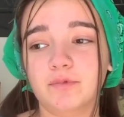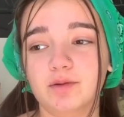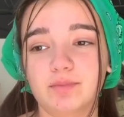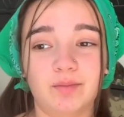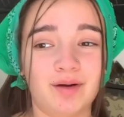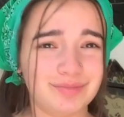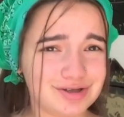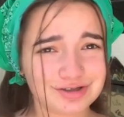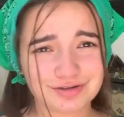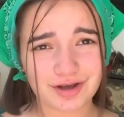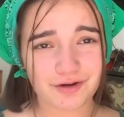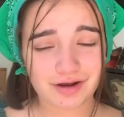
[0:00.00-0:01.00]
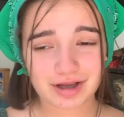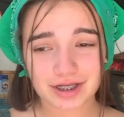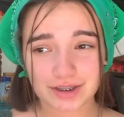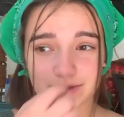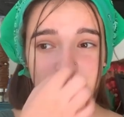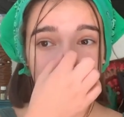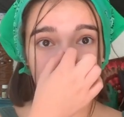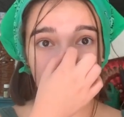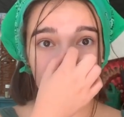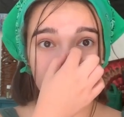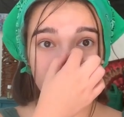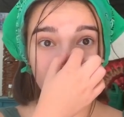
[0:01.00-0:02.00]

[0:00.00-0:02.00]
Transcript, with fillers: my mom does yoga in here sometimes.